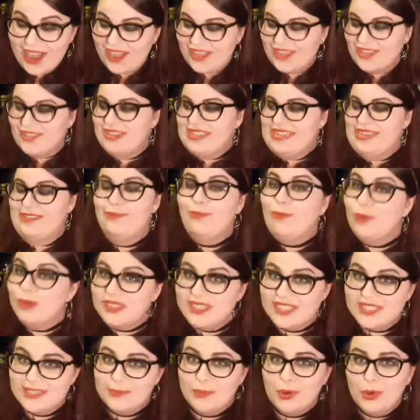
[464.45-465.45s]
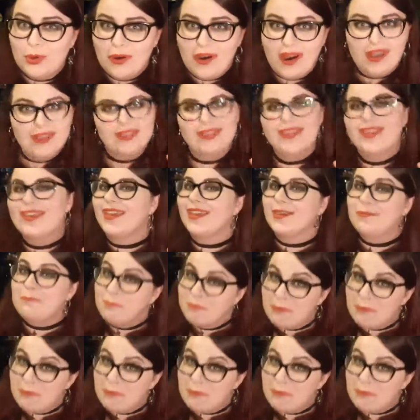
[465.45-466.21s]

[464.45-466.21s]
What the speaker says: you're left wanting more, I think it